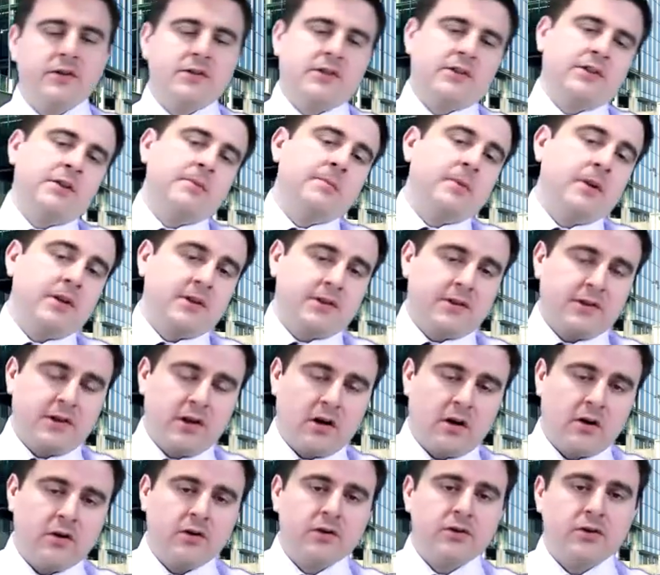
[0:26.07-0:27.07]
Similar
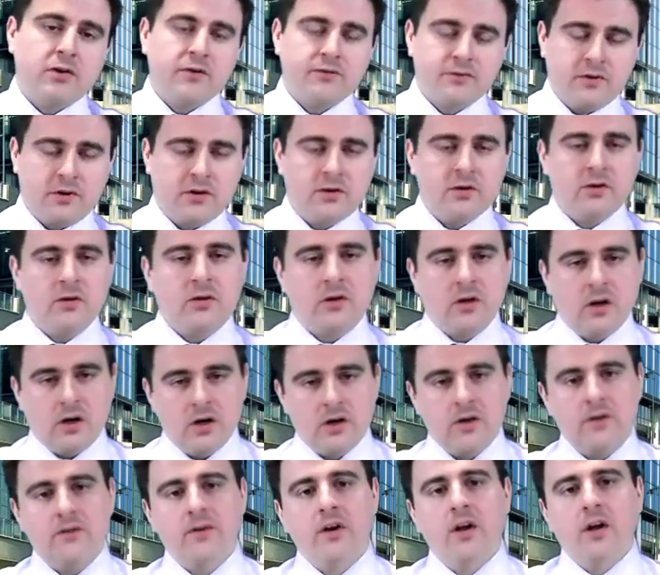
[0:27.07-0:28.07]
scenarios often
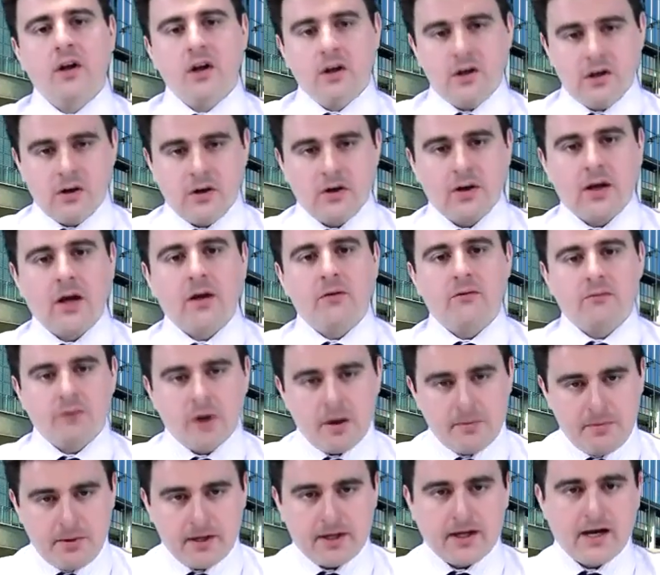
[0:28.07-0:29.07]
kind of, you know, get
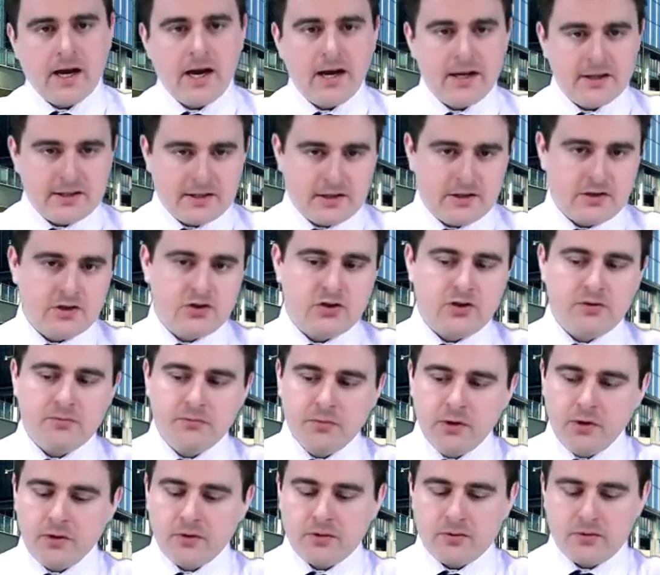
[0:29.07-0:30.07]
replicated as you
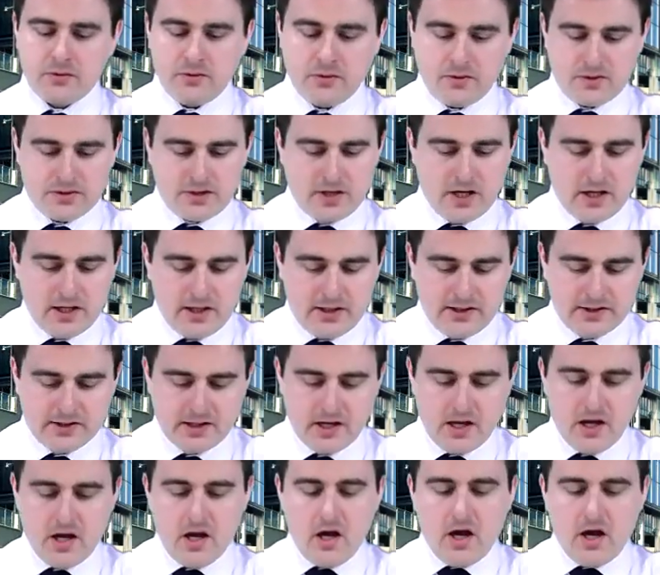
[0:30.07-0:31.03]
move through your studies.